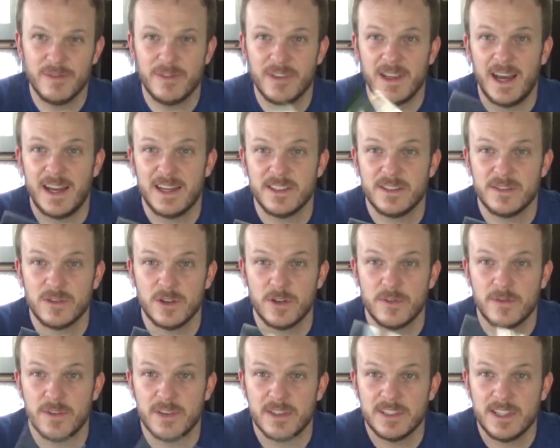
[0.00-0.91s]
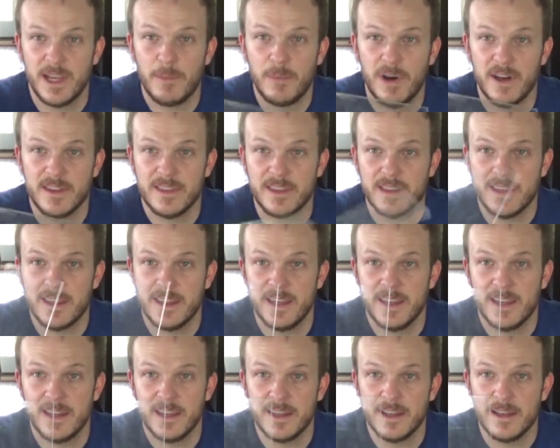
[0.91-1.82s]
a flat surface. I bought the
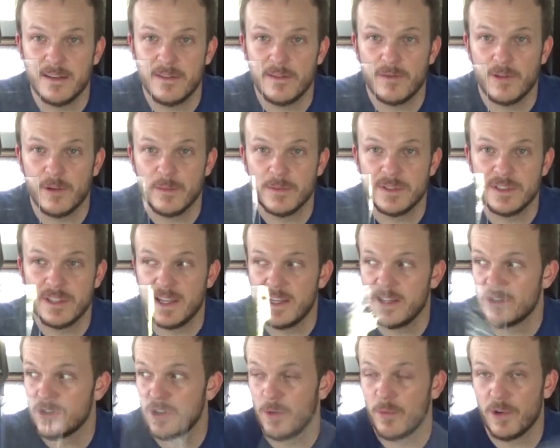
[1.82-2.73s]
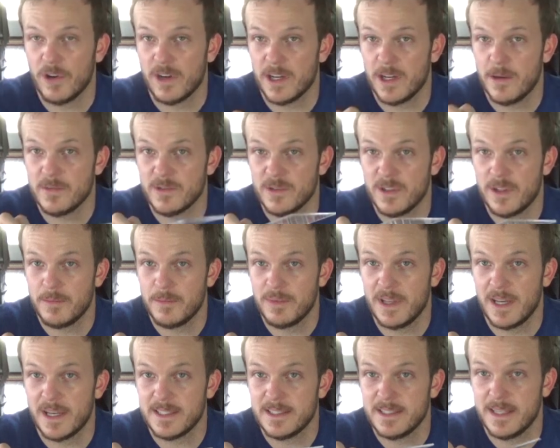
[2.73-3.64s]
kit from Stay Sharp. It with the
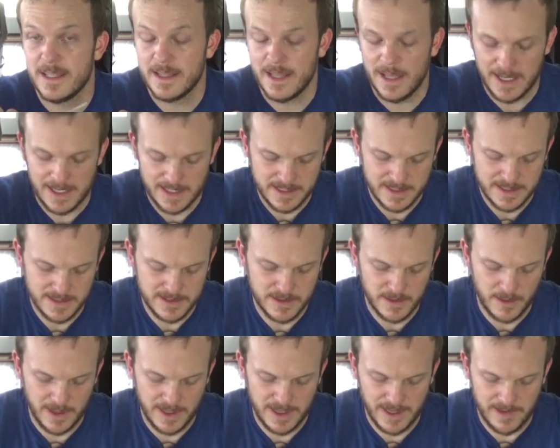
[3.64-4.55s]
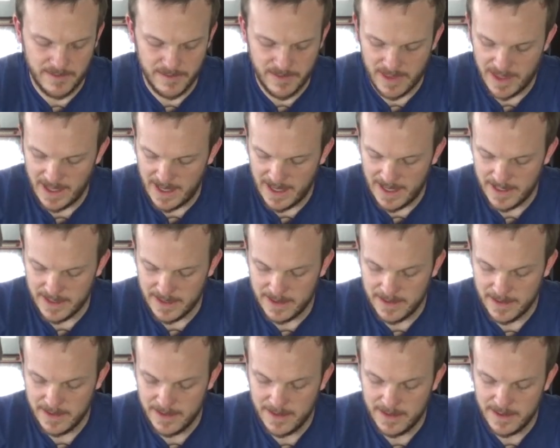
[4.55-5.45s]
plexiglass, so I have
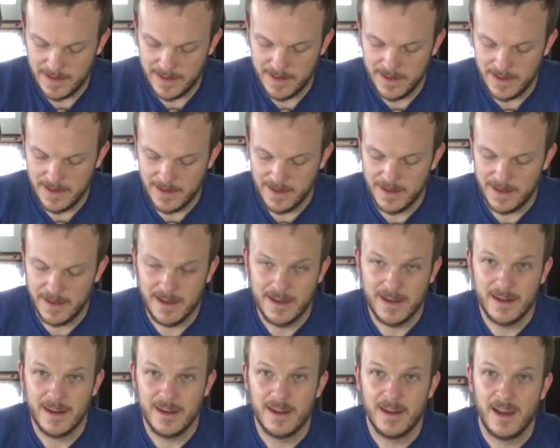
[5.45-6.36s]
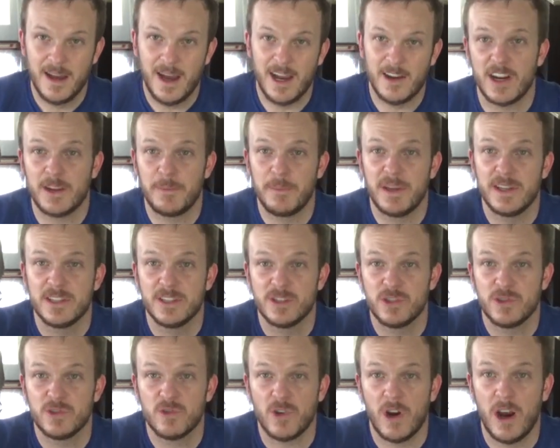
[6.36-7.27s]
that. I recommend
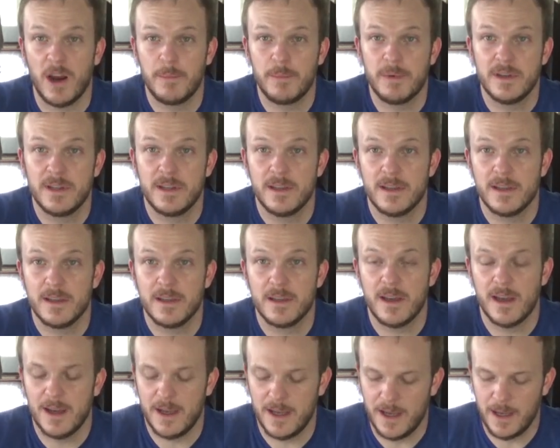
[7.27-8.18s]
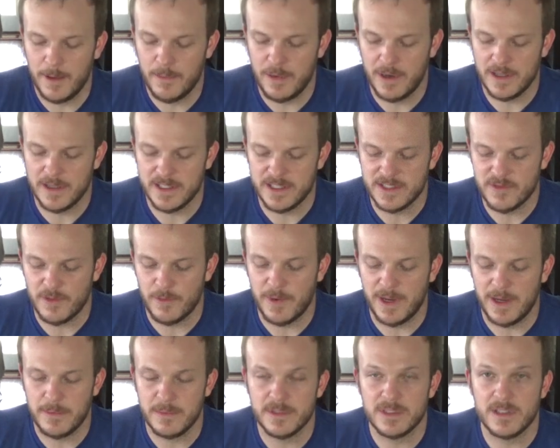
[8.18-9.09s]
a strop. I bought this
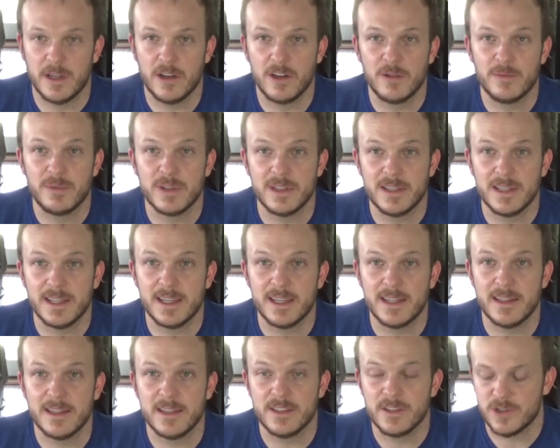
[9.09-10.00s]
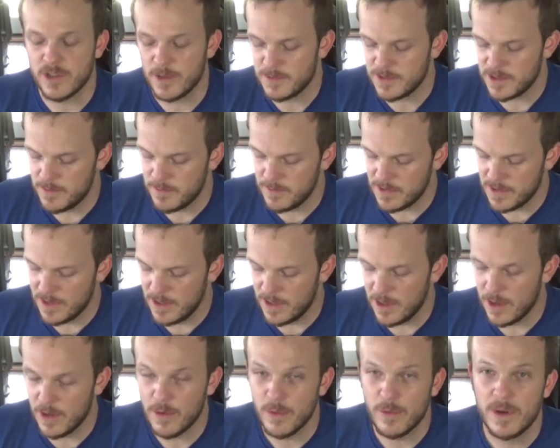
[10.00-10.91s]
from Amazon. I'll put a link in the description
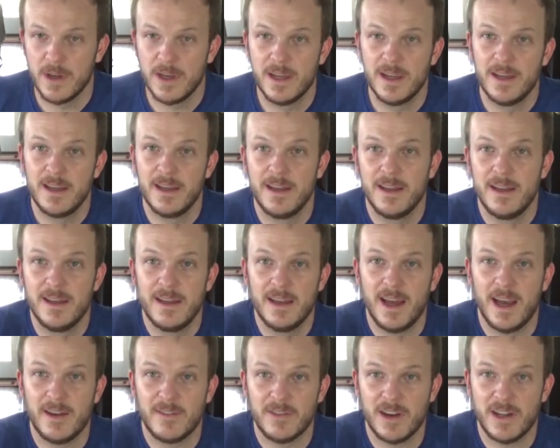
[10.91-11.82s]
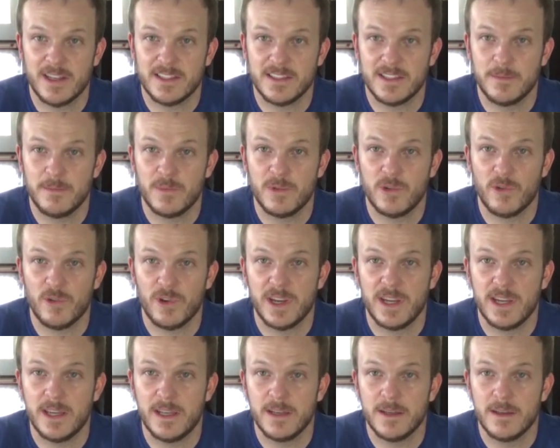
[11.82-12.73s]
below. I've got some
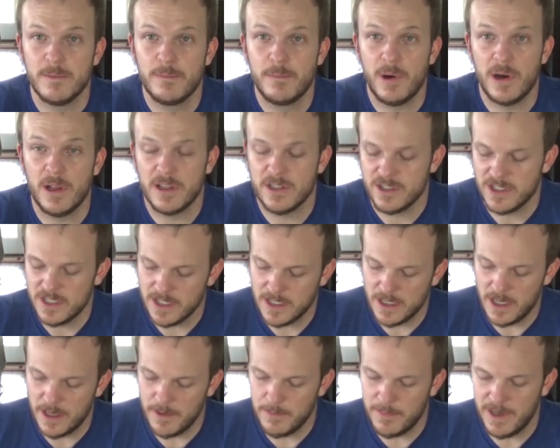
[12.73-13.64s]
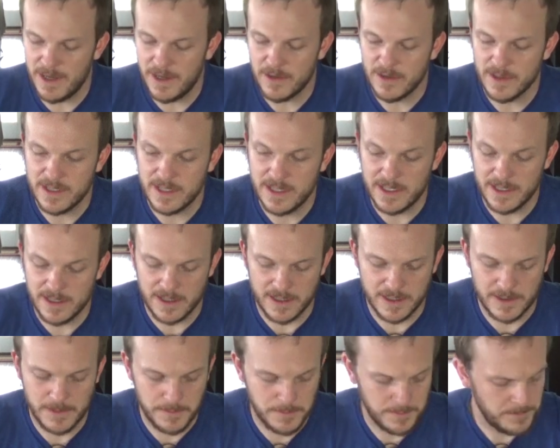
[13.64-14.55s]
green polishing compound
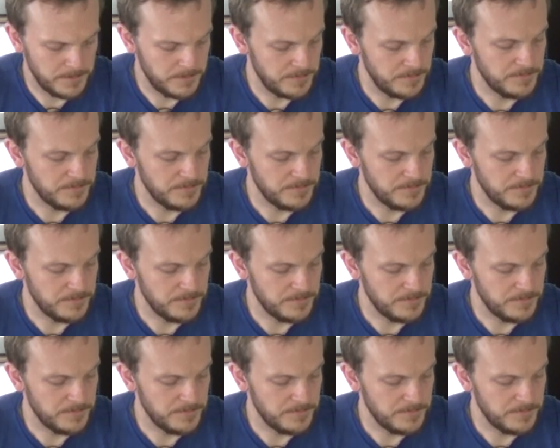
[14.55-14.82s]
here.